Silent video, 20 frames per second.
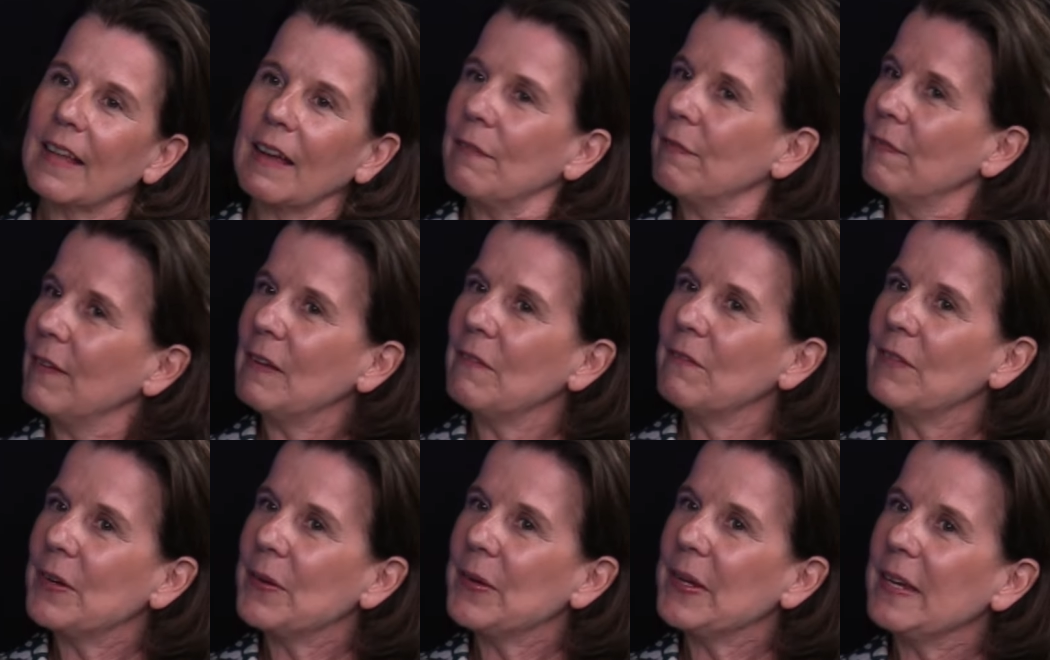i
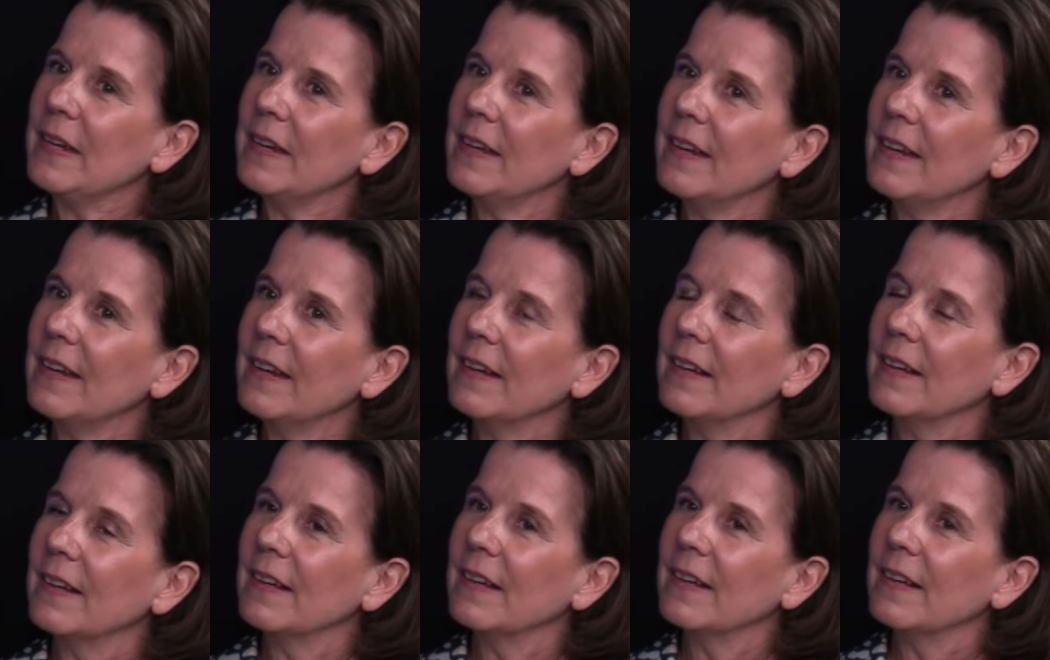felt very
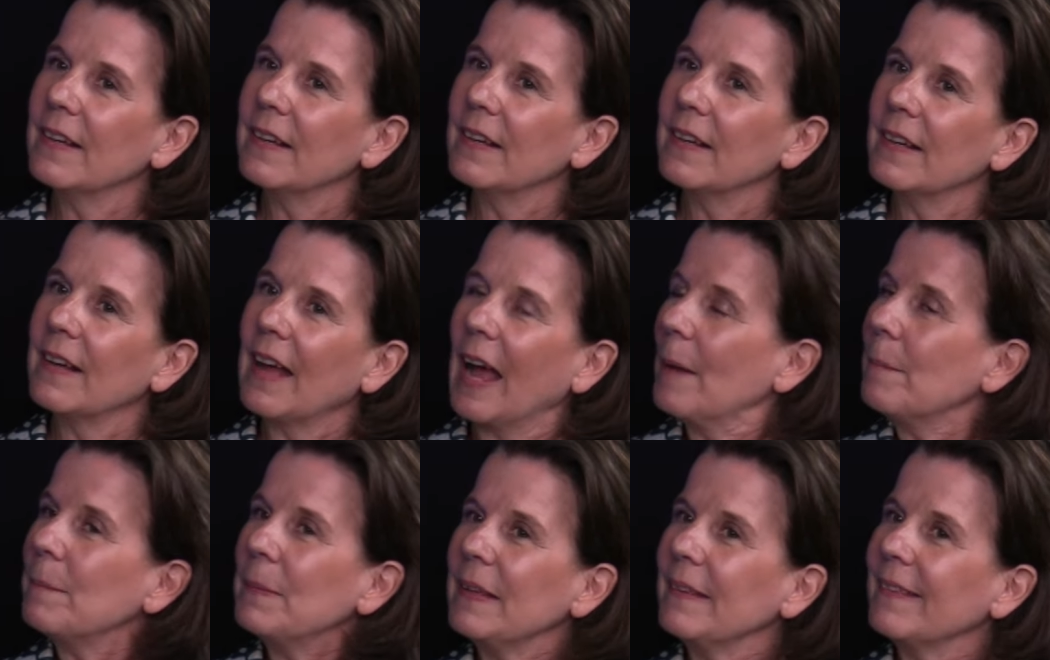
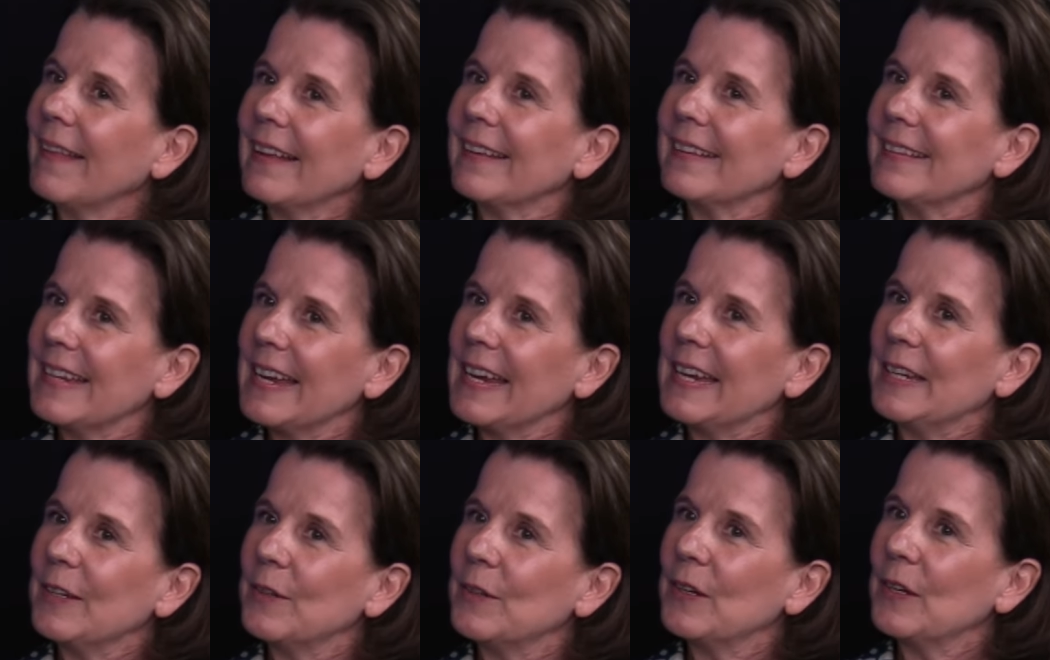happy that day,
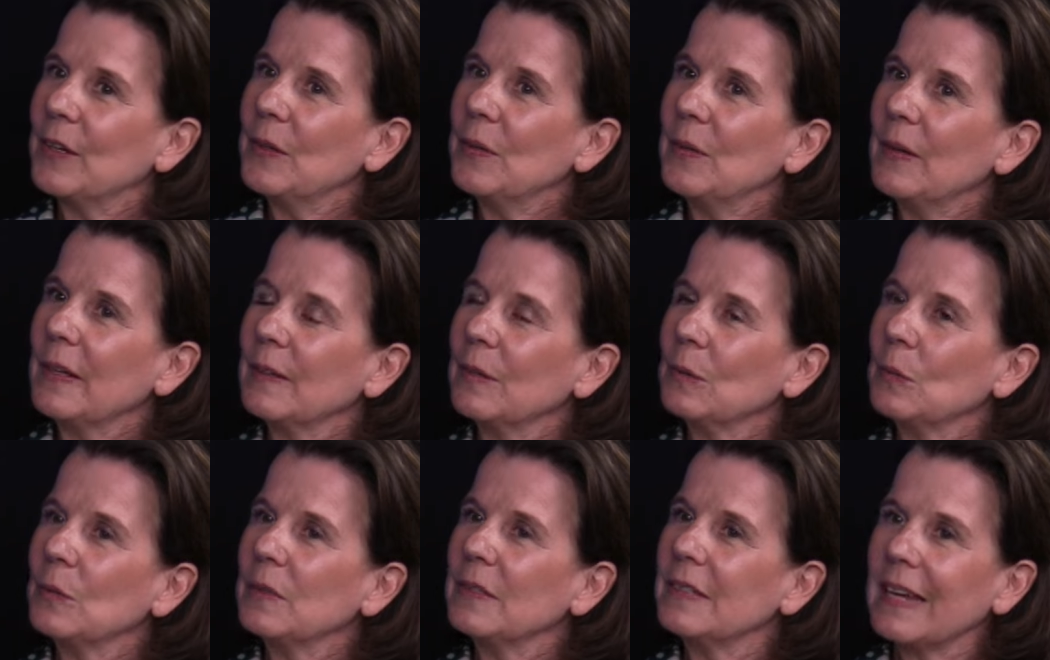you know. I
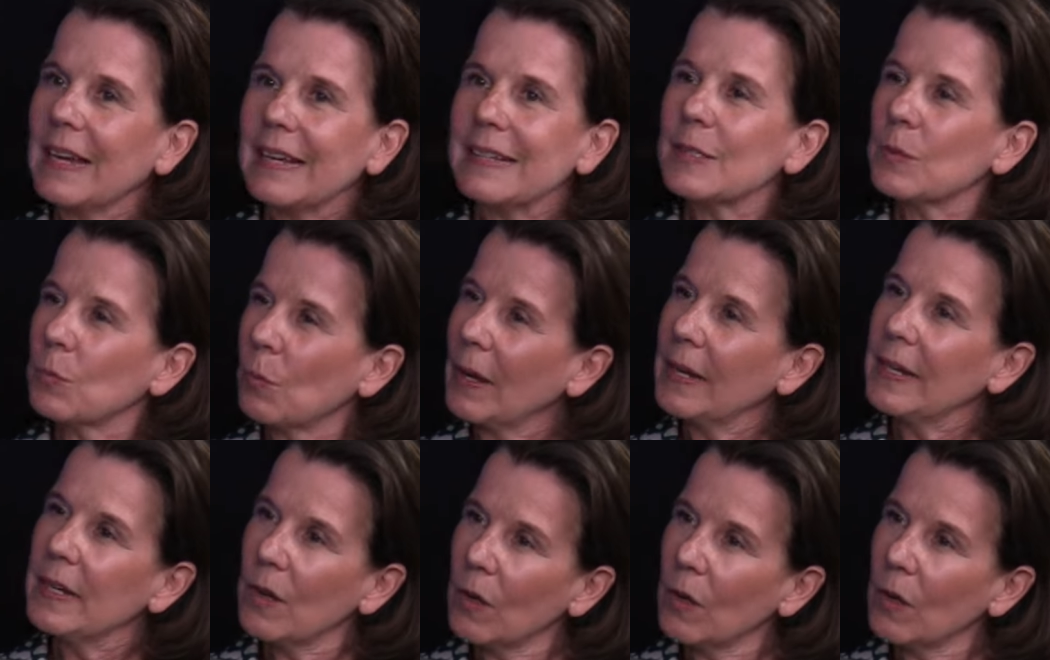thought, yes, why